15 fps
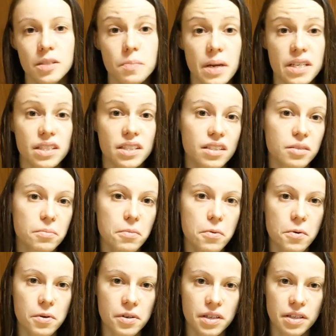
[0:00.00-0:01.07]
spend it in a
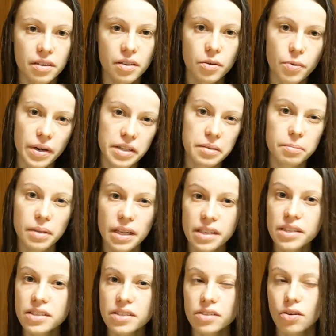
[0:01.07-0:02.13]
more quiet
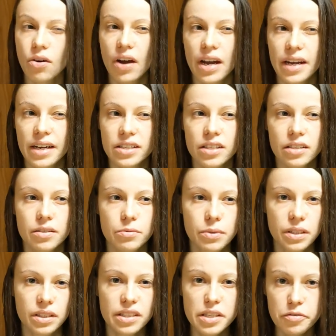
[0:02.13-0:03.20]
place, so I actually
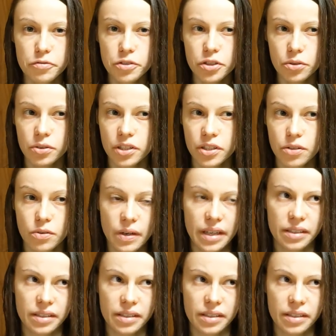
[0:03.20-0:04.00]
will leave Tokyo,